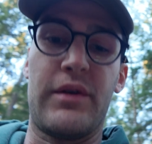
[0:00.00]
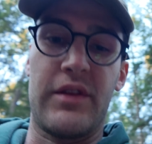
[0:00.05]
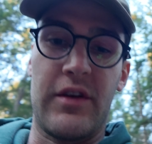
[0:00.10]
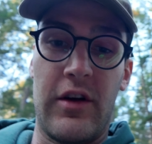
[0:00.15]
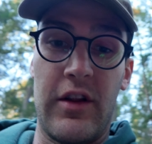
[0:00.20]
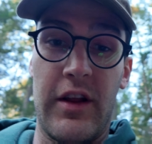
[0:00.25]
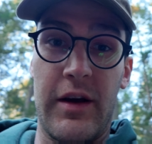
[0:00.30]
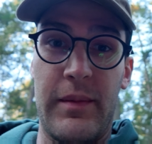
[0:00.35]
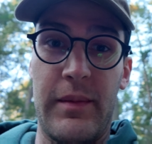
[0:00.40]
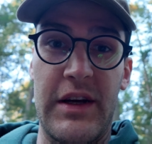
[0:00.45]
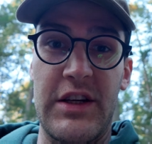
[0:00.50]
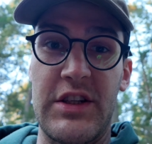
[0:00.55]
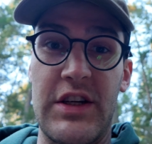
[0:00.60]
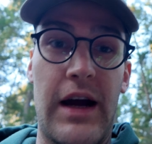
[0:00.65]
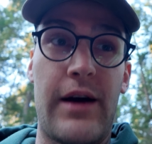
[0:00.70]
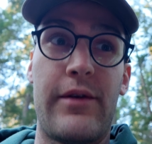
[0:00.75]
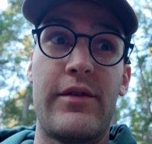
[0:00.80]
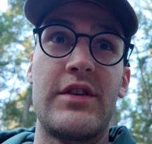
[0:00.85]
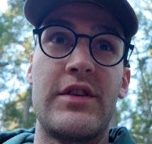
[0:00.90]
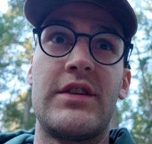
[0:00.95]
with all like my
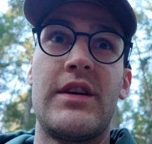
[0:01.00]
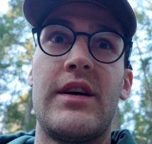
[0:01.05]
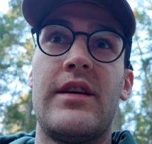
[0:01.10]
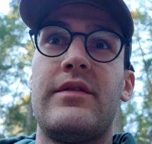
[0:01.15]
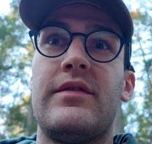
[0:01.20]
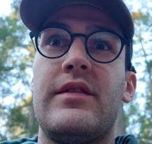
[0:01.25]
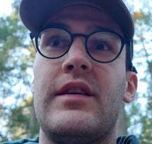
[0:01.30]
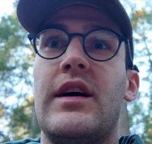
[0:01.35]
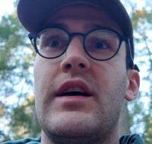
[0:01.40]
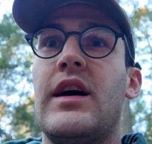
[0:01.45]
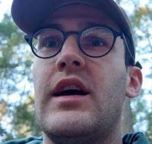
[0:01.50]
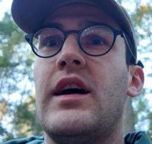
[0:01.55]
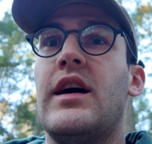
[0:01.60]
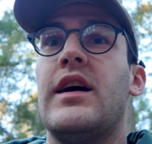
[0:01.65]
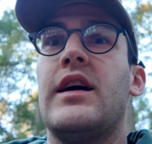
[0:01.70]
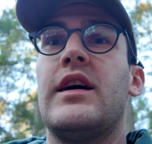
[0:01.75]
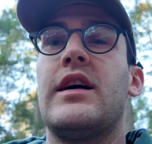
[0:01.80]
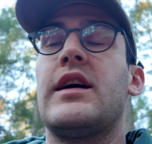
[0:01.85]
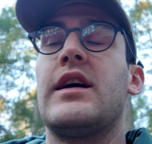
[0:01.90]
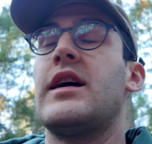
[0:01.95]
shower stuff,
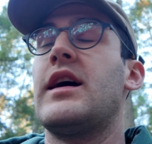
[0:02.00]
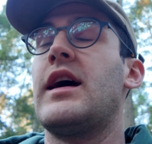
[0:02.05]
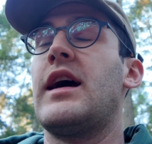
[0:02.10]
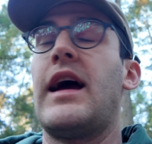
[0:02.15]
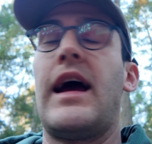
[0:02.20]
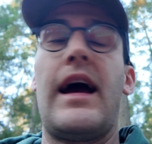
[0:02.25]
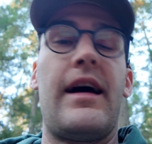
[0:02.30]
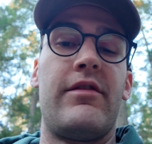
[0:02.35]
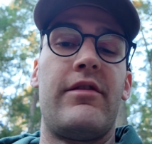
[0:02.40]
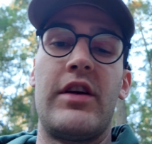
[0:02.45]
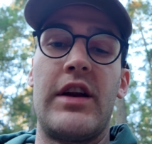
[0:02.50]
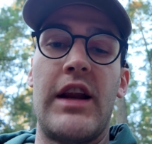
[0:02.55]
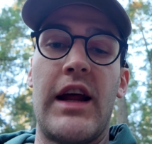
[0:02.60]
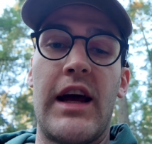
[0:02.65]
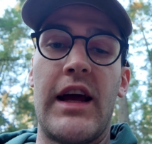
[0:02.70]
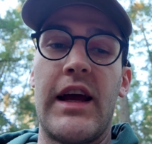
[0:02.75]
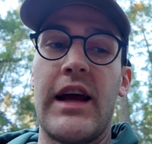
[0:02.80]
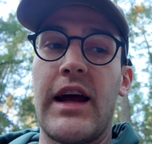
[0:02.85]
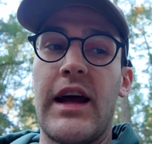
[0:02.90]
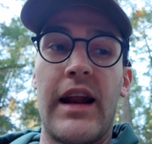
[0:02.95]
every
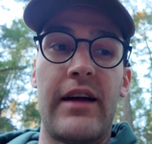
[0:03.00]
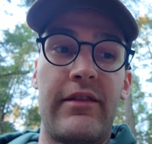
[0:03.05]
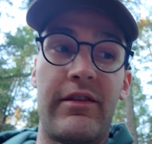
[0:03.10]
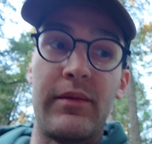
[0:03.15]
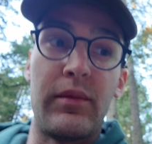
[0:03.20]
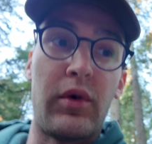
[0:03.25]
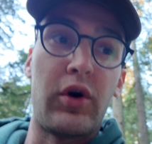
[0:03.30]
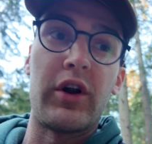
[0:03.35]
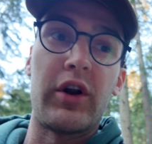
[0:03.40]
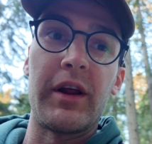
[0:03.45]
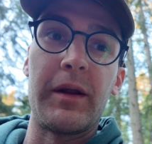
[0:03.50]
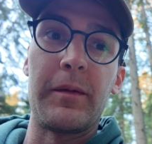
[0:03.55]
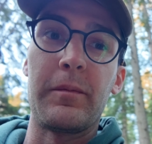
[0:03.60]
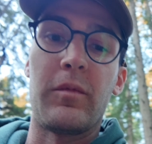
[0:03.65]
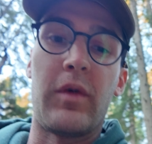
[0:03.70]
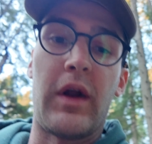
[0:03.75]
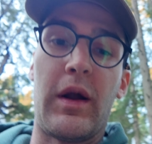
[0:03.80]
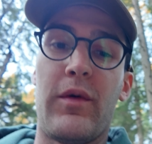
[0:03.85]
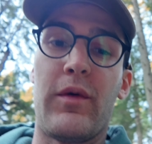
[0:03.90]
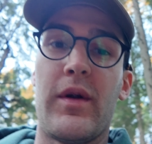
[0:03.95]
night and every morning
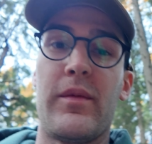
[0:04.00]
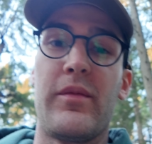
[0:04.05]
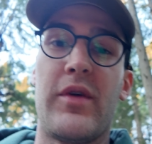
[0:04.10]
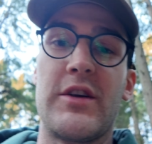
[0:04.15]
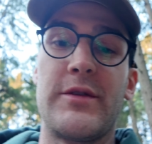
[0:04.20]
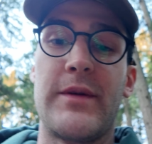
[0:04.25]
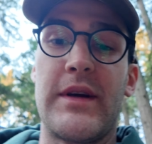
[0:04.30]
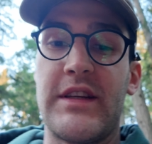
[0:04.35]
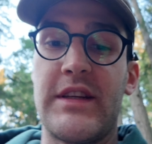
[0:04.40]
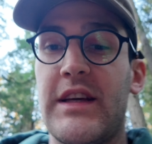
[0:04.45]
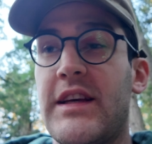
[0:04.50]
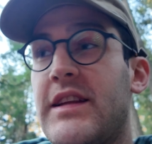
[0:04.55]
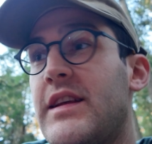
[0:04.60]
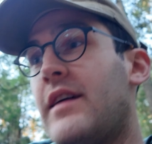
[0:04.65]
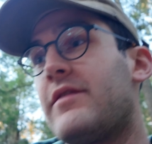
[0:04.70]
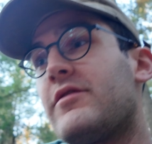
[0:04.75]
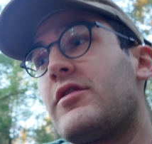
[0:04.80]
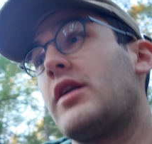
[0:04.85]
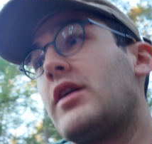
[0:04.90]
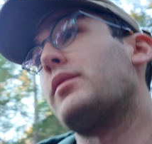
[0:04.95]
when I want to brush my teeth
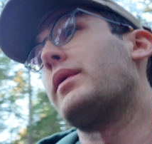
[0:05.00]
after I